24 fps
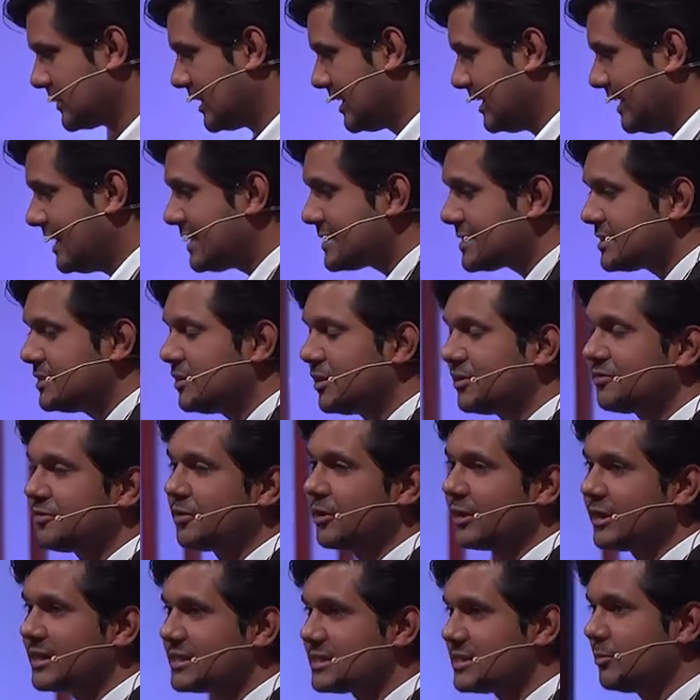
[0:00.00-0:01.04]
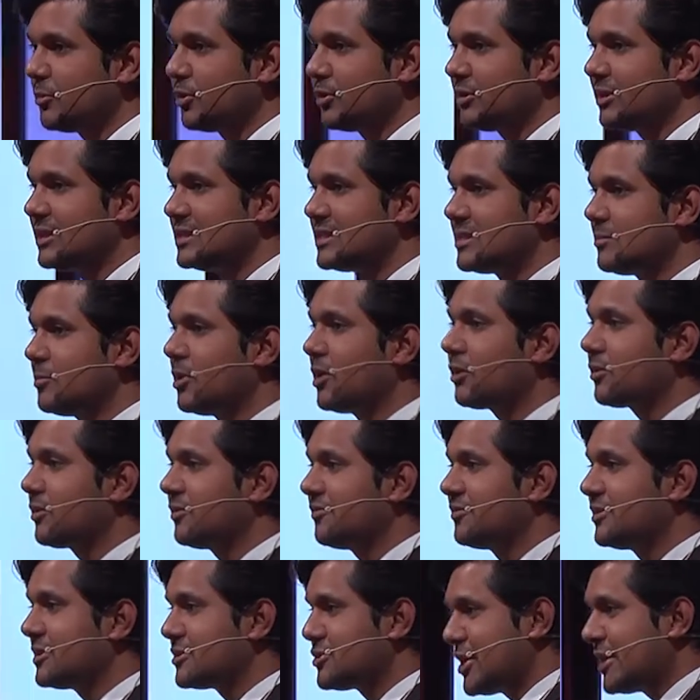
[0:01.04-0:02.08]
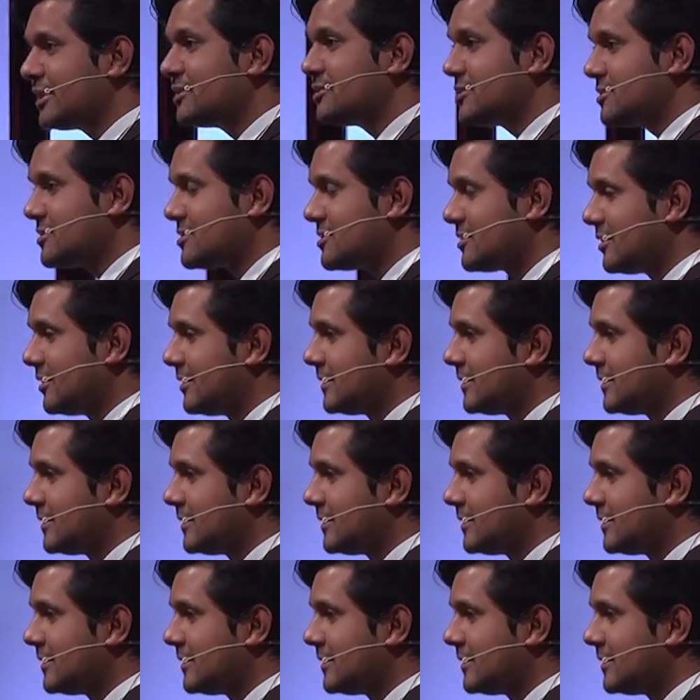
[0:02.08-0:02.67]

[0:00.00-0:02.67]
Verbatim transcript: Let's not forget about the demographic changes.